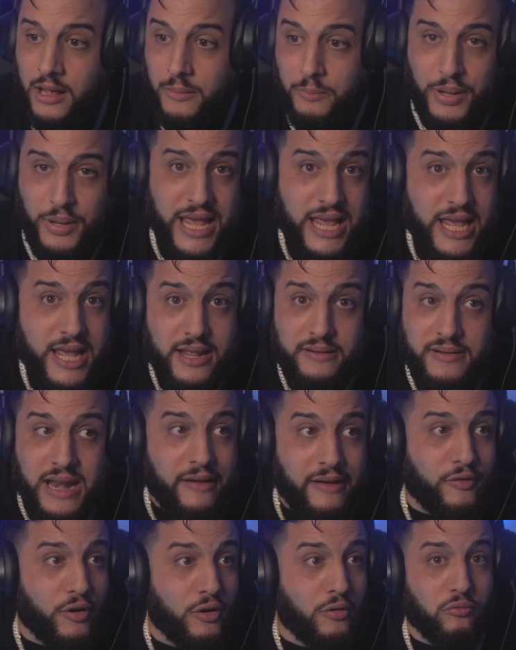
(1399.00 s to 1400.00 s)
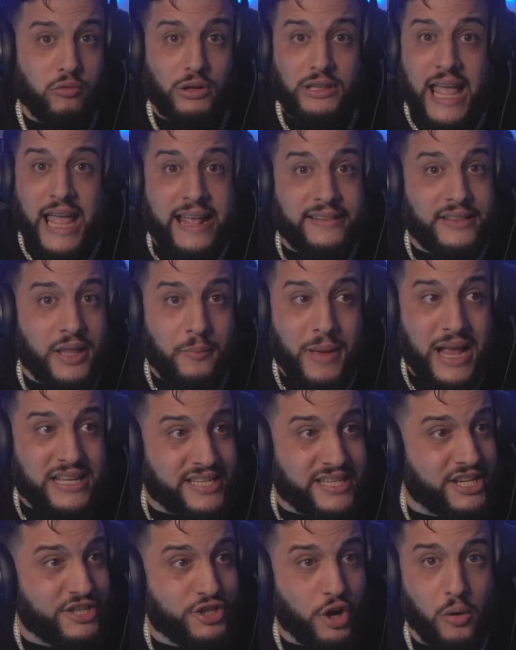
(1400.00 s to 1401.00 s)
P never relayed the
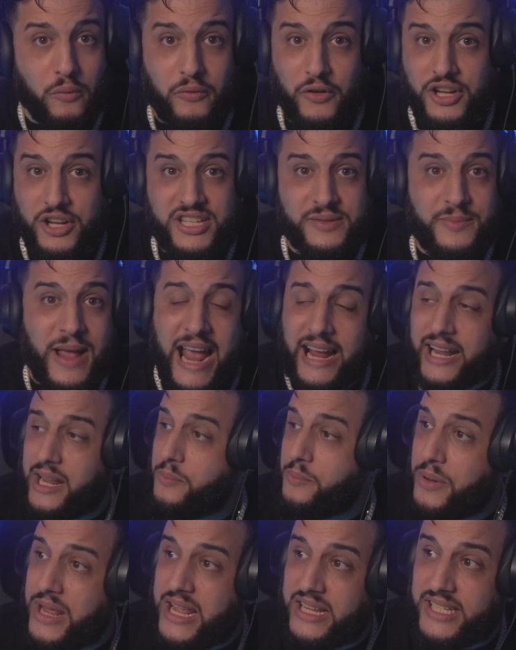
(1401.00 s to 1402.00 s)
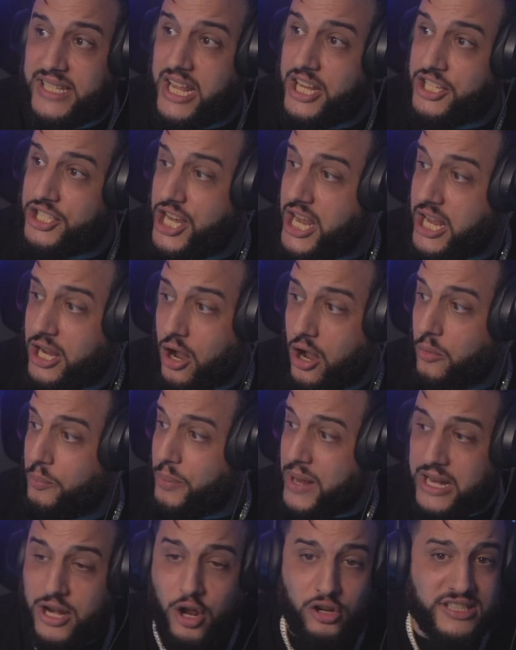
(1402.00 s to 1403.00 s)
message over to Smack and Beasley and Chico.
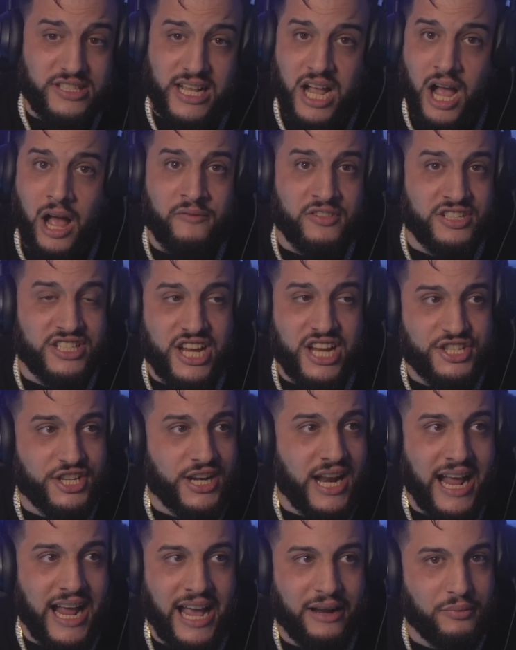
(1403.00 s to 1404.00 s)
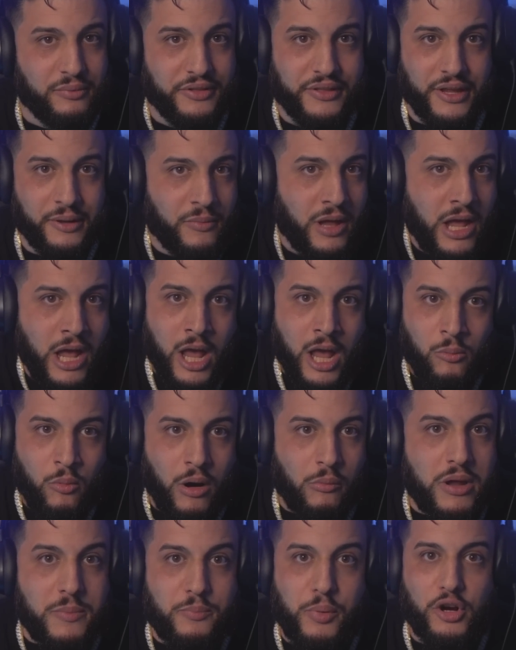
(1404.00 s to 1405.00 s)
P knows the conversation I had with him
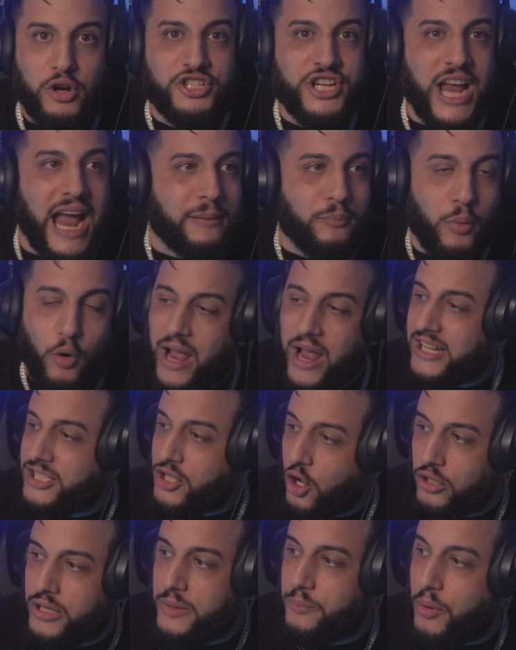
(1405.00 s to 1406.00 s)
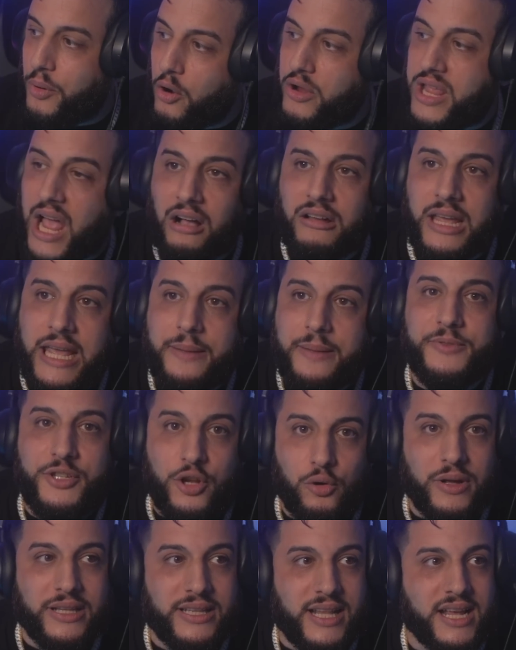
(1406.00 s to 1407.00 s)
when we booked Jackboy. I told him, bro, y'all keep
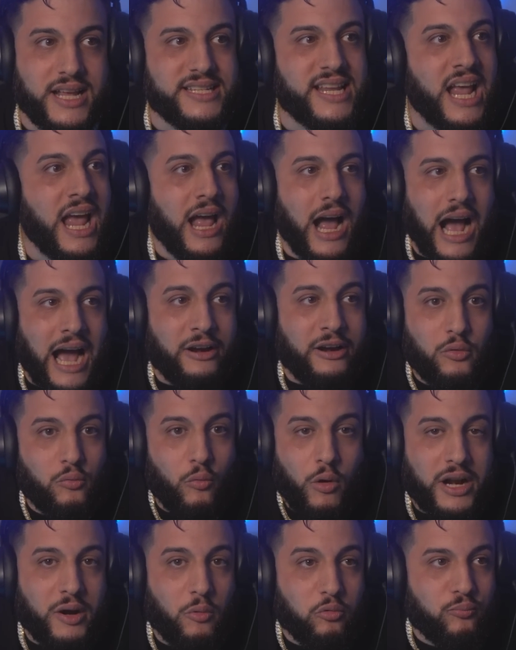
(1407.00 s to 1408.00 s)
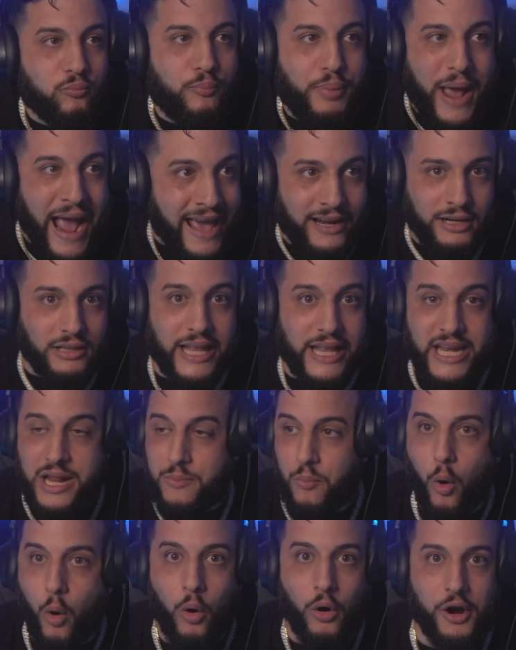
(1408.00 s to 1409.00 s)
doing this. I don't want to battle
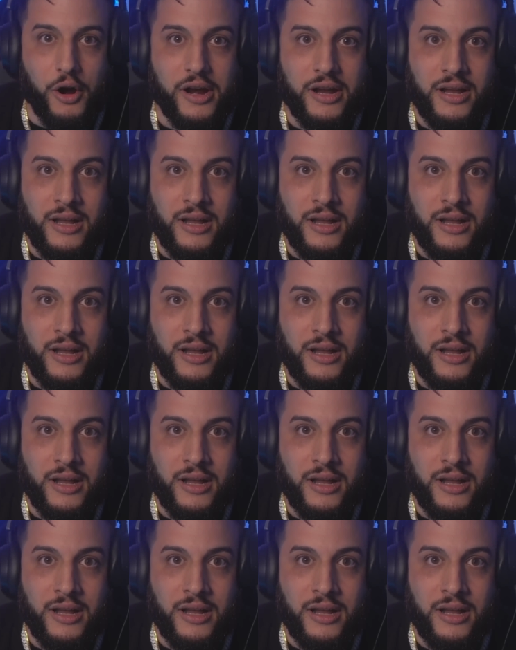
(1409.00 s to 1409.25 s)
anymore.